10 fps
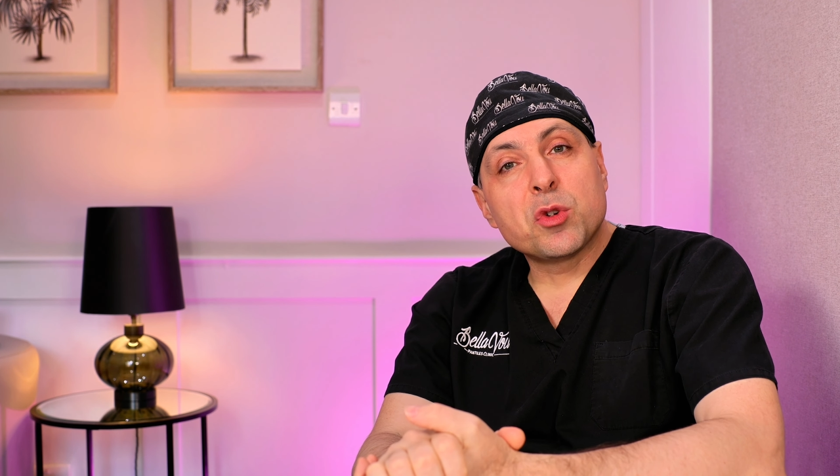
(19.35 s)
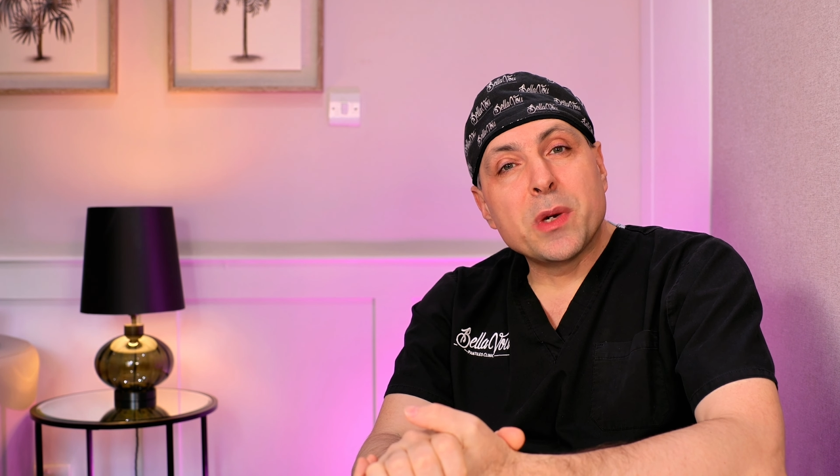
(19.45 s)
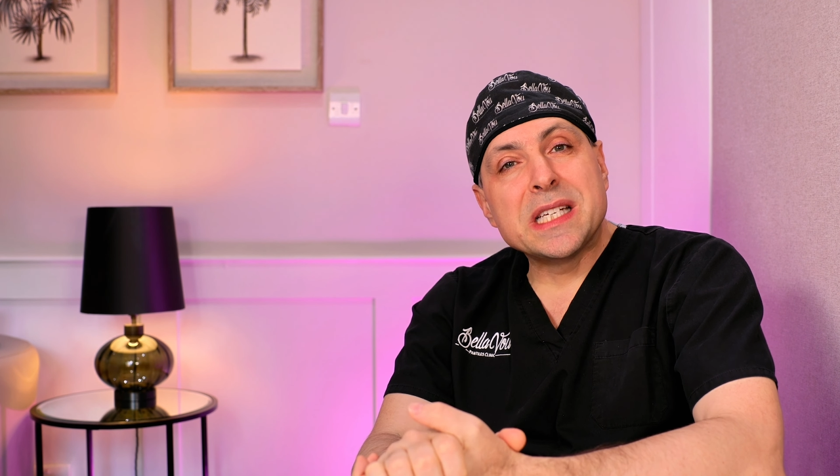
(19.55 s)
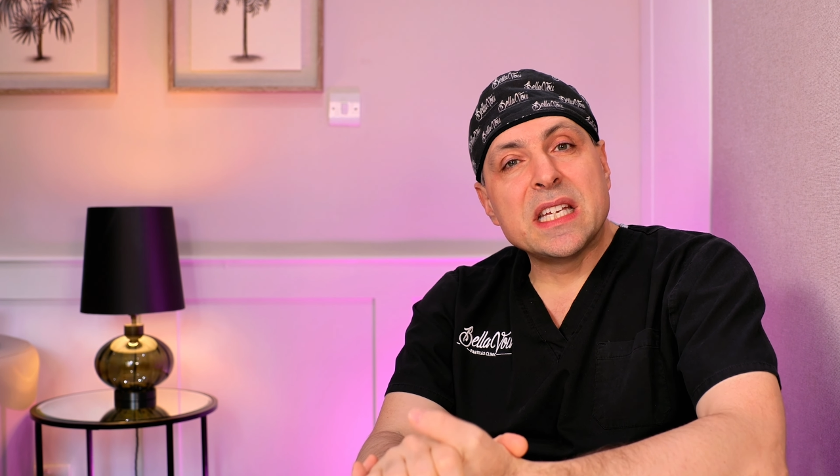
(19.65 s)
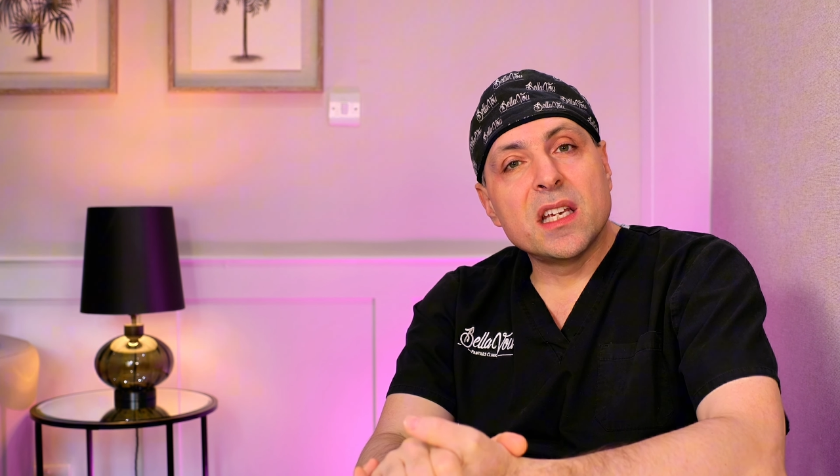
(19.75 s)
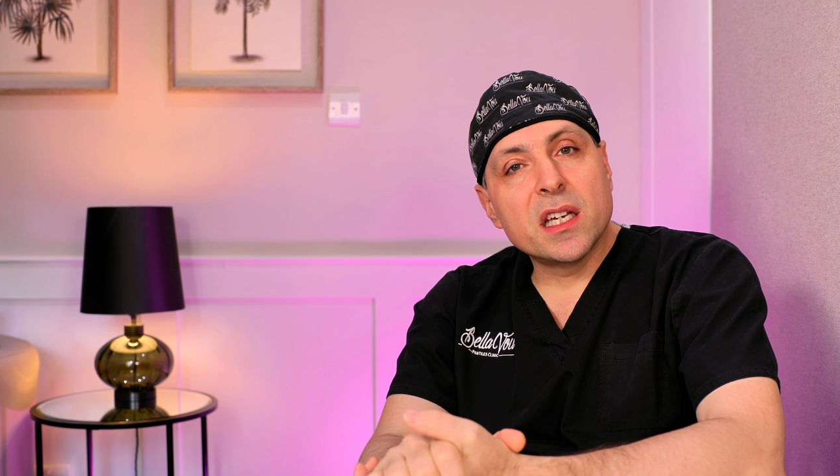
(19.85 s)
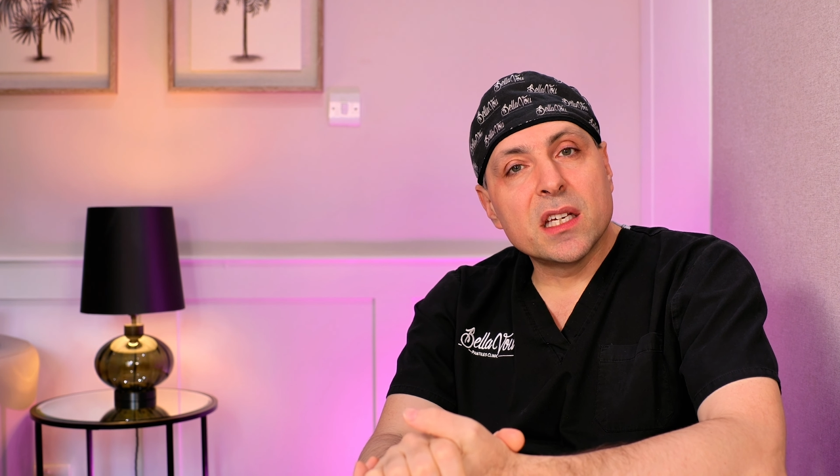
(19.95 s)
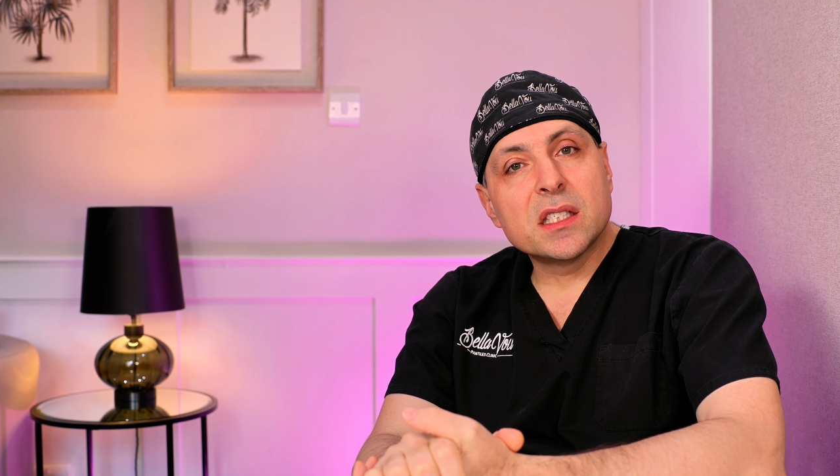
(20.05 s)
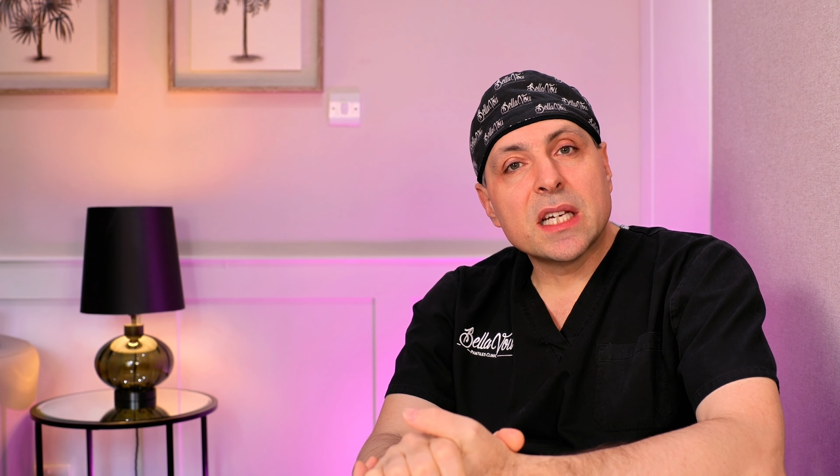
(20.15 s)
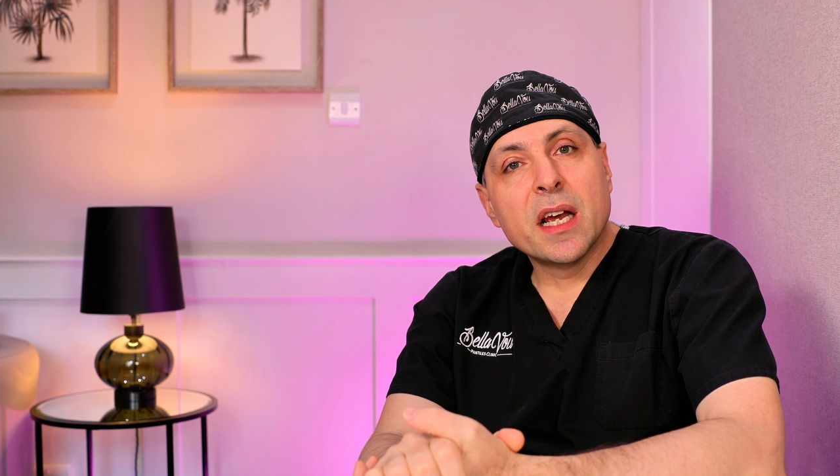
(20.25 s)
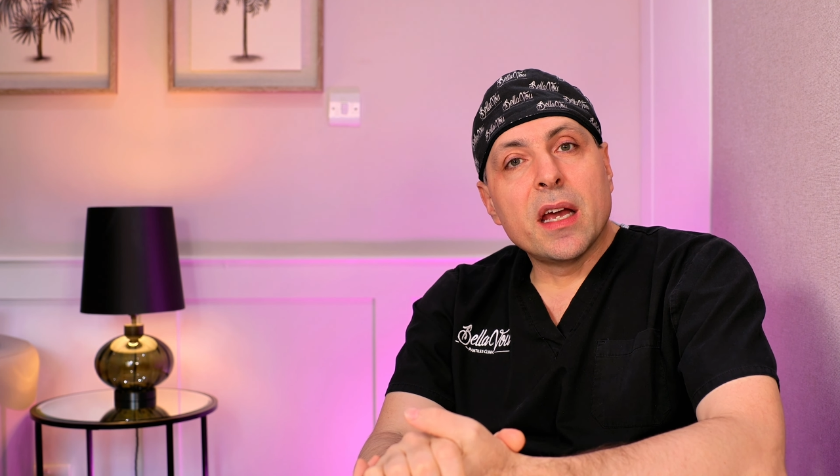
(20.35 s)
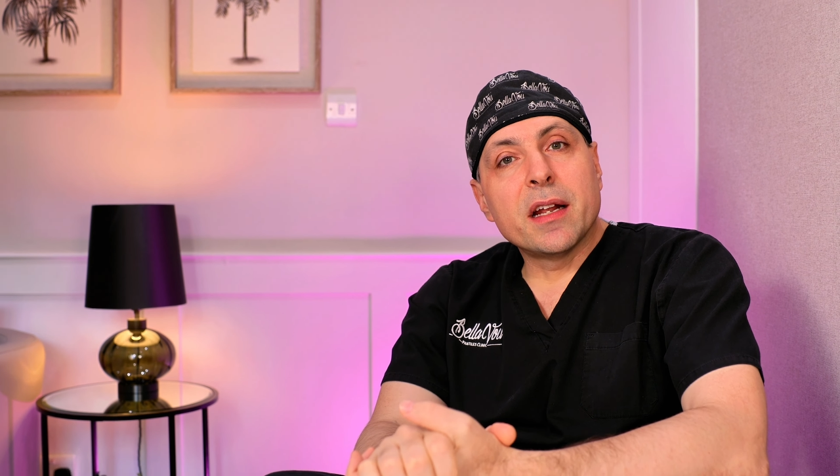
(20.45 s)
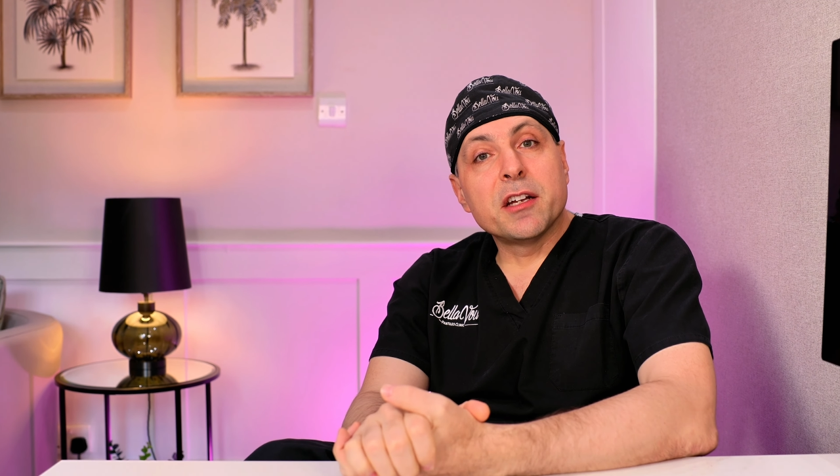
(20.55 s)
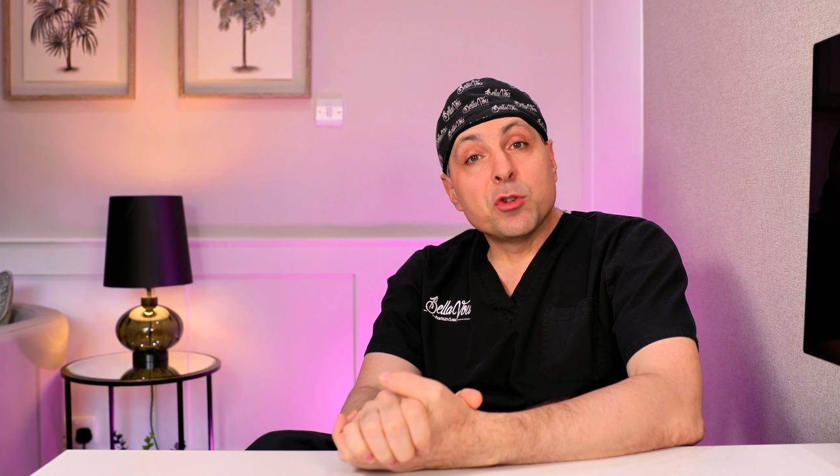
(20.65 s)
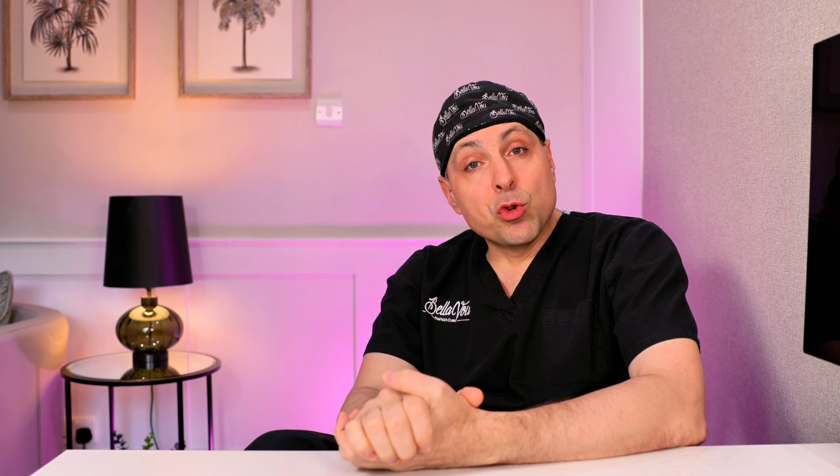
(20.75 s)
20 years
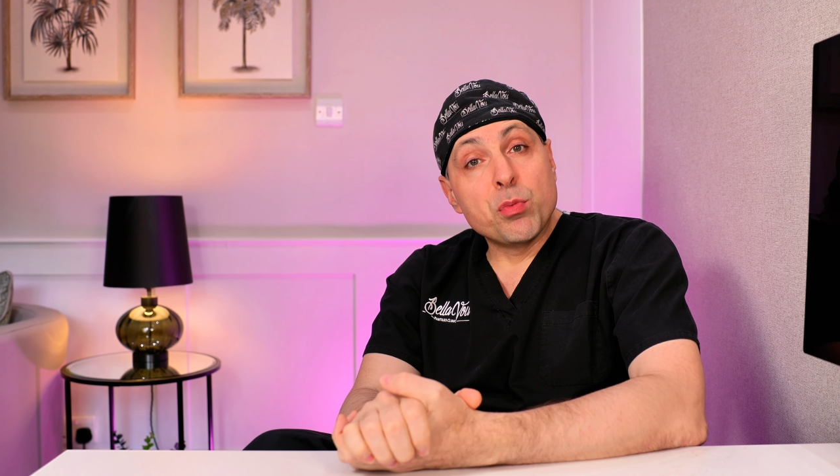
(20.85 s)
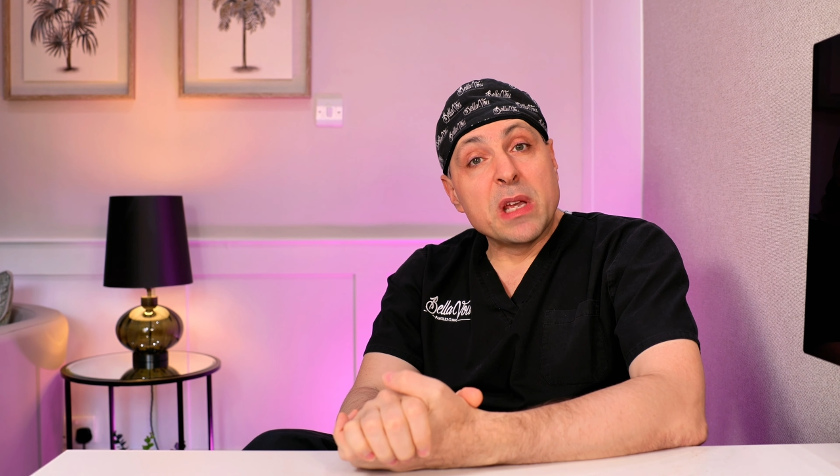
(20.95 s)
and I do